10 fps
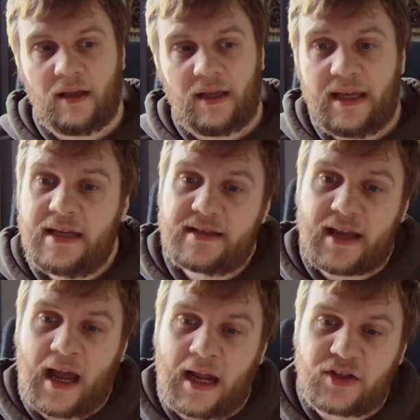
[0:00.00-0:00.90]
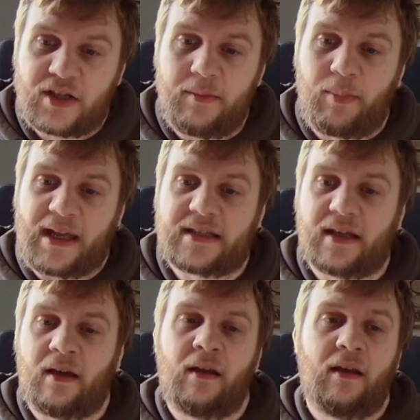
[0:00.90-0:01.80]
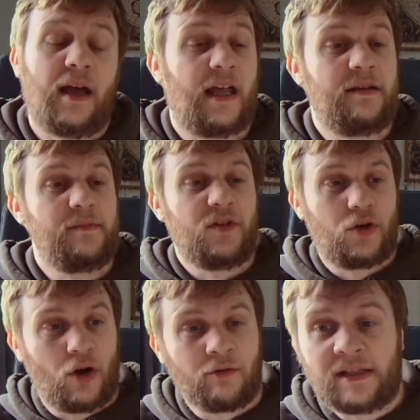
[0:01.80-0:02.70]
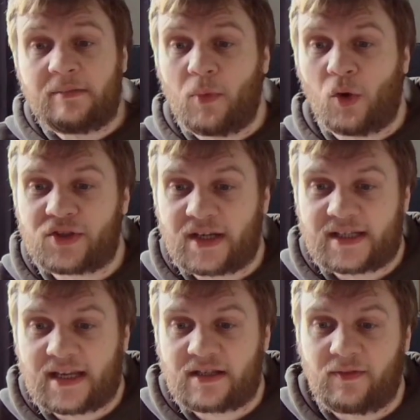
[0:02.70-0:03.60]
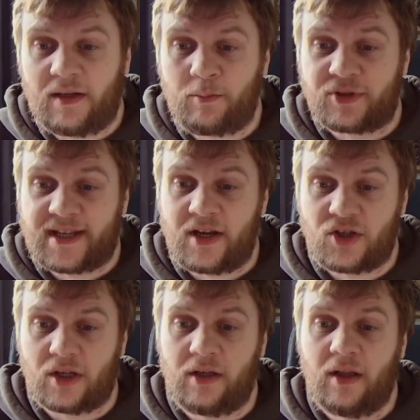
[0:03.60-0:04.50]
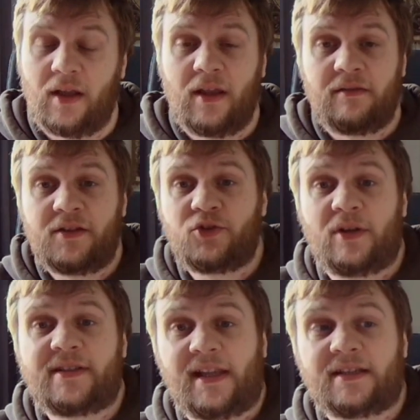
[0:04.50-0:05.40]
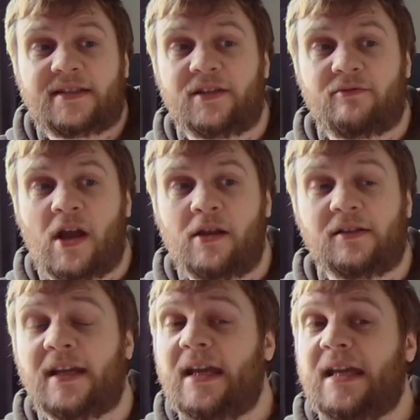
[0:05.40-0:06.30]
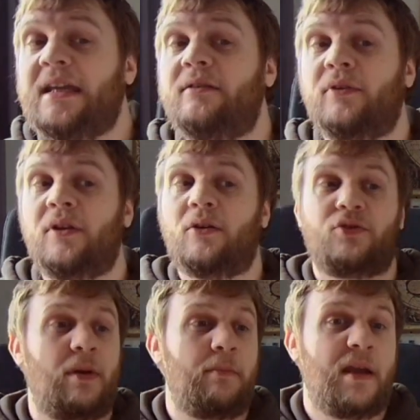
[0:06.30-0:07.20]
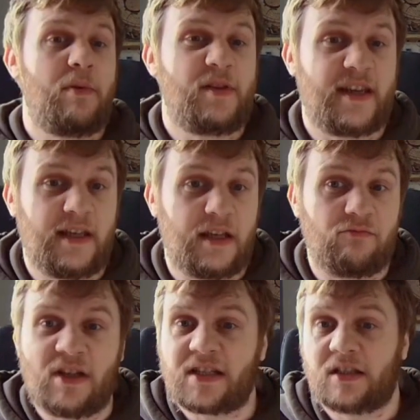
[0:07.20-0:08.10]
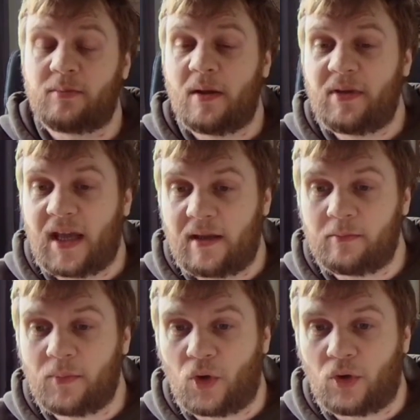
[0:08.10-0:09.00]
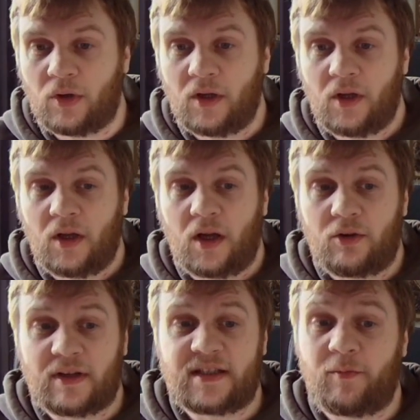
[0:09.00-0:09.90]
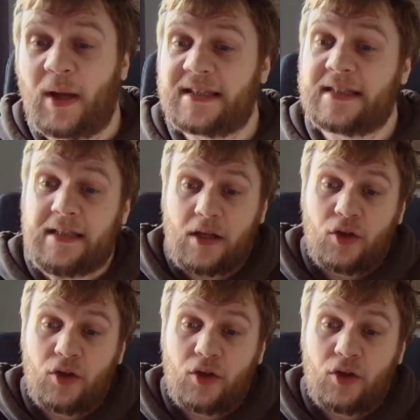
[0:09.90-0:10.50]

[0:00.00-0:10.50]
he is actually better and currently more successful in possession than Trent Alexander-Arnold, even though Trent may be taking risks, maybe getting more aggressive passing.